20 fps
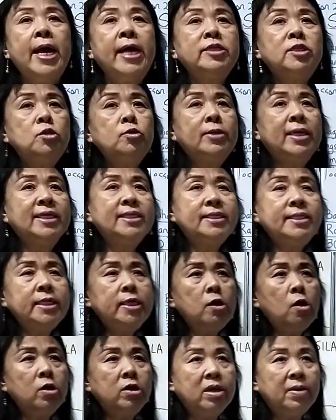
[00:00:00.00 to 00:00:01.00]
As you can
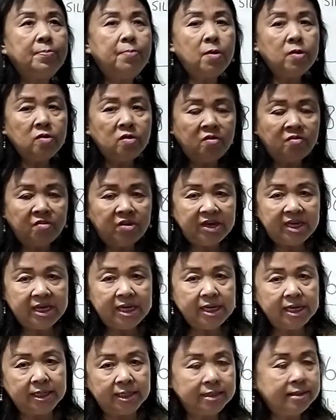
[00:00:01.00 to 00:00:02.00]
see on the board over
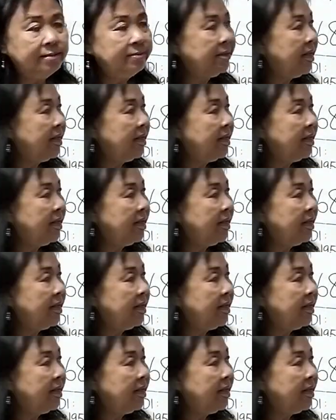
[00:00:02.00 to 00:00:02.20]
here,